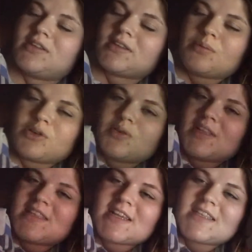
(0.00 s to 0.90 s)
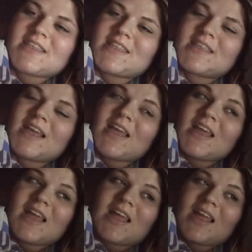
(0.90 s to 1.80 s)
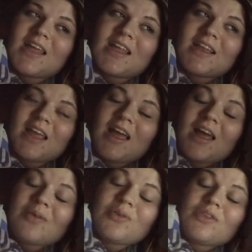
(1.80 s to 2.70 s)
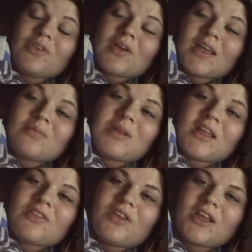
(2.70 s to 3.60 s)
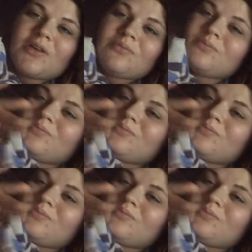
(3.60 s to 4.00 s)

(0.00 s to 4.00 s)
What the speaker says: December 26th. And yeah, I will see you guys in my next video.